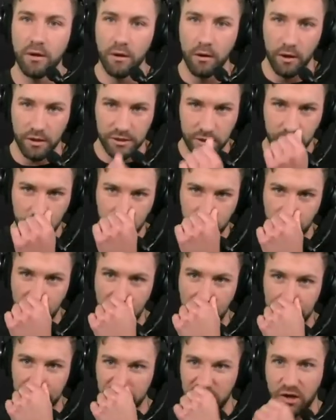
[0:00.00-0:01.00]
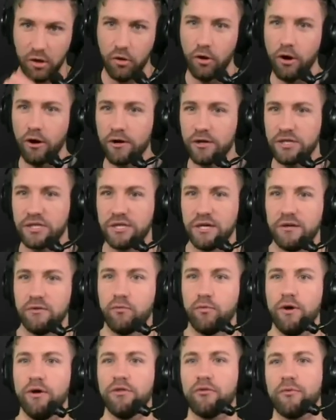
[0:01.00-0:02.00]
Let's go to Robin Clarkson.
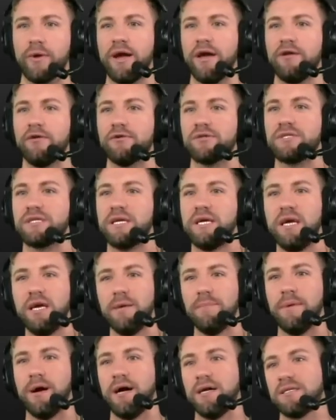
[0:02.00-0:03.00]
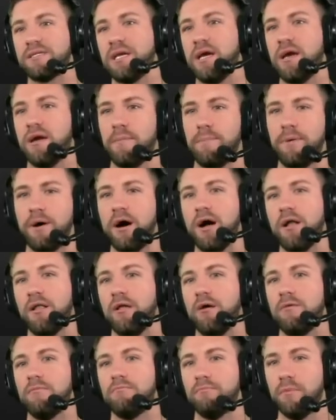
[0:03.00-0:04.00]
Will the Raiders keep Isaiah
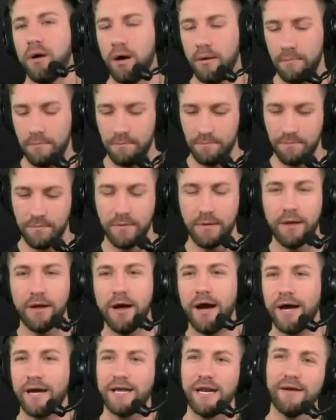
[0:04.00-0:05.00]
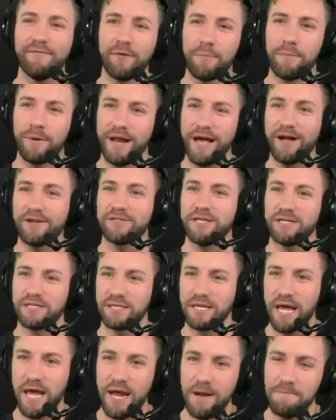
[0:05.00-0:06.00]
Paulo? I can never pronounce his
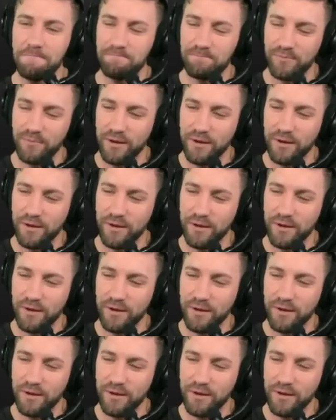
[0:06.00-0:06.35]
name.